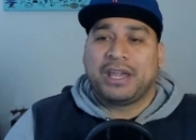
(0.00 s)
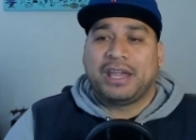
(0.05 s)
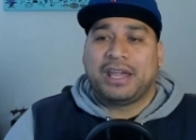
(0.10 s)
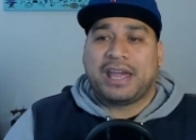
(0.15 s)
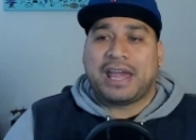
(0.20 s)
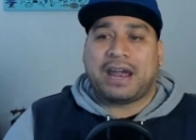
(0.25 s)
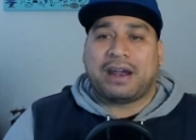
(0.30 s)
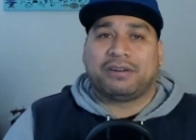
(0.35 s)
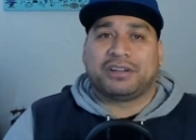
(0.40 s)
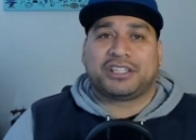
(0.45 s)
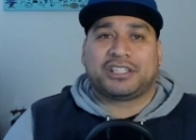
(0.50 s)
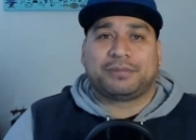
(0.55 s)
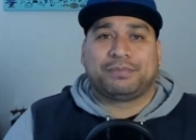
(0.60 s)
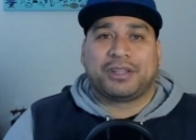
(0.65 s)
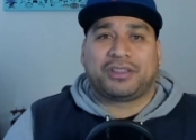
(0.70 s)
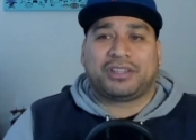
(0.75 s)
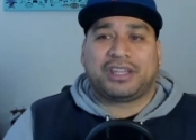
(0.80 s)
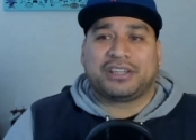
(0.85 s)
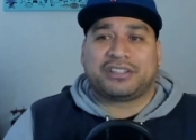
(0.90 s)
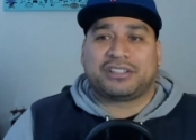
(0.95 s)
Aaron
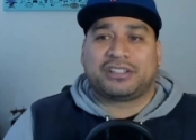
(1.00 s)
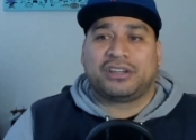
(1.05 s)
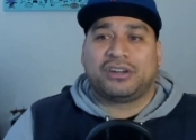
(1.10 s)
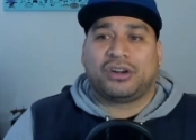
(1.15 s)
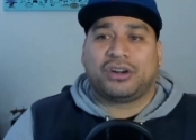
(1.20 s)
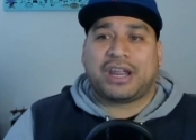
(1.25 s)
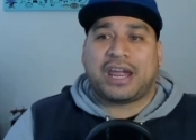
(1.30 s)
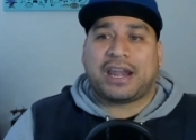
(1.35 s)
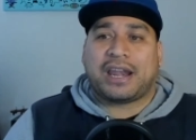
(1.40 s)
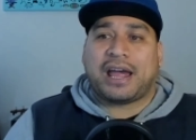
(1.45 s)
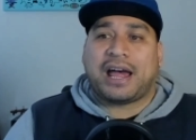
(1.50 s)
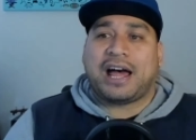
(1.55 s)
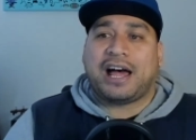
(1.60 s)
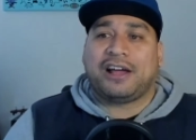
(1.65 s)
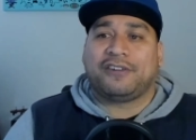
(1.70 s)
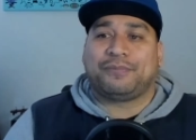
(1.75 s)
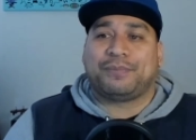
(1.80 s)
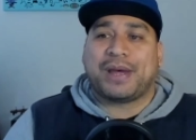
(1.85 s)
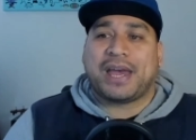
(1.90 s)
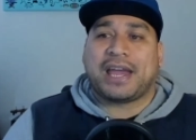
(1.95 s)
Smith gets the nod at
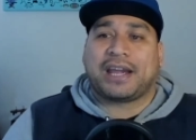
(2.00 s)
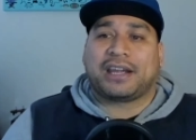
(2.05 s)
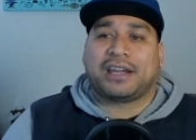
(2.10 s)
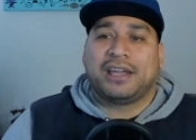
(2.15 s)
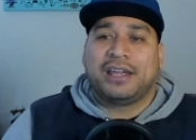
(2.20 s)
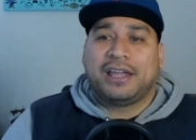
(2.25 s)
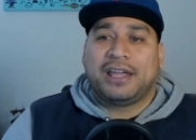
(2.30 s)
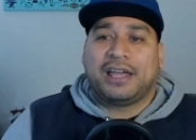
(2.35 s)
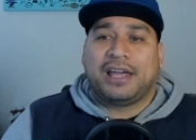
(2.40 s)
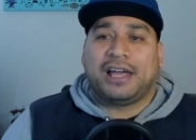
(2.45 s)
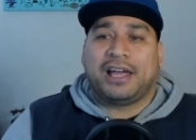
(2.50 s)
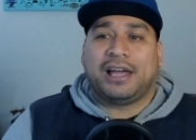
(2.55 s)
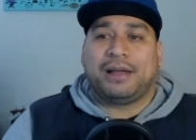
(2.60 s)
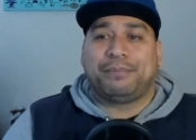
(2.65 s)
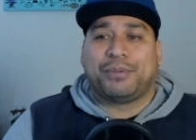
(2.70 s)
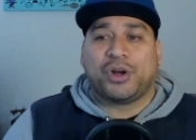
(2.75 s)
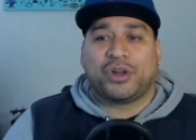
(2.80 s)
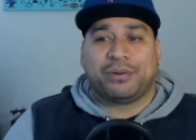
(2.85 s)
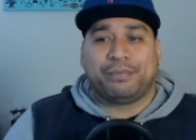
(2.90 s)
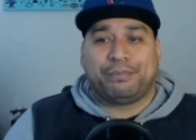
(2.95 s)
halfback.
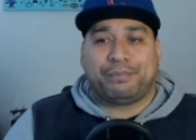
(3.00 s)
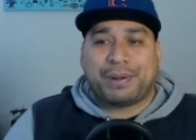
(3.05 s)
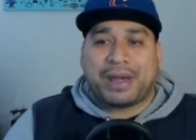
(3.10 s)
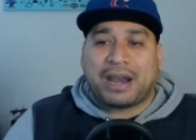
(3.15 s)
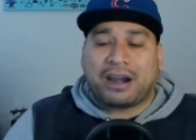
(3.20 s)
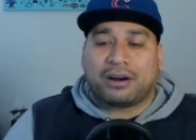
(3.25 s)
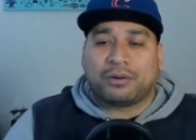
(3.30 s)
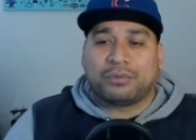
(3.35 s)
Beauden Barrett